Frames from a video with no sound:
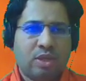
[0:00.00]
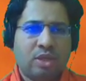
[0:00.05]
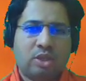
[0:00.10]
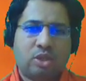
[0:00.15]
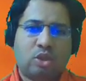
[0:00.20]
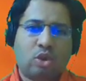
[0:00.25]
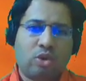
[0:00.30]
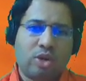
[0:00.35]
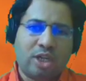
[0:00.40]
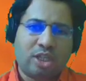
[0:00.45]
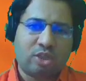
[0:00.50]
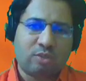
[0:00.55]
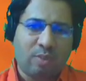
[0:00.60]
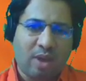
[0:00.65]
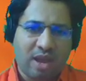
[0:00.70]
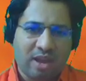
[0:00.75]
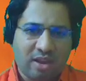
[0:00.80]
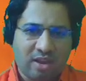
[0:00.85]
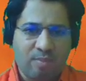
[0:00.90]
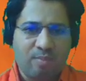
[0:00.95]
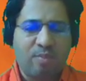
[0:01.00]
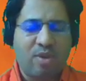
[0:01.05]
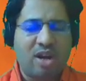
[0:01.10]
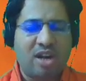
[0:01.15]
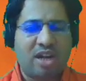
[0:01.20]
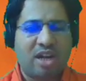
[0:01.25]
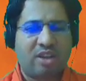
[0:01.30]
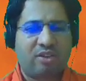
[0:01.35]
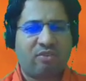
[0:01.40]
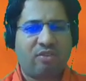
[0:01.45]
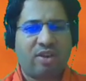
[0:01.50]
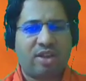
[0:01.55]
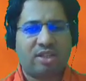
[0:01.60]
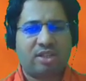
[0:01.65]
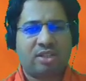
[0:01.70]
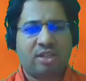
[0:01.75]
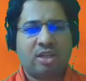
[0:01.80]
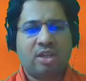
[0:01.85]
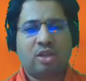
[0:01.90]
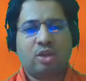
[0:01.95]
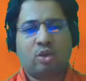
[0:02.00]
So it's my humble request